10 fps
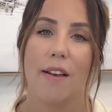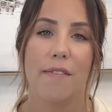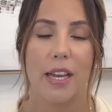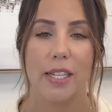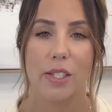
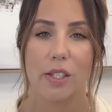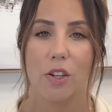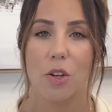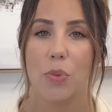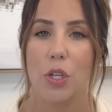vase
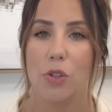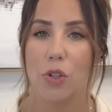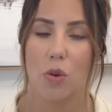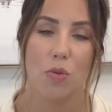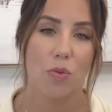look, but you
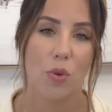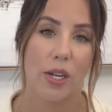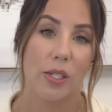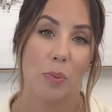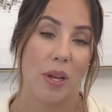don't want
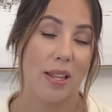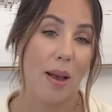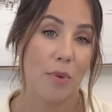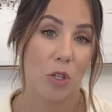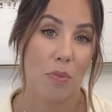to spend that
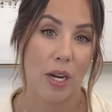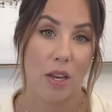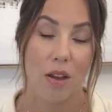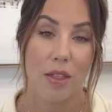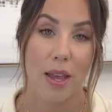much money
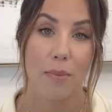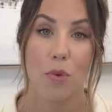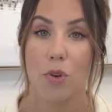on them,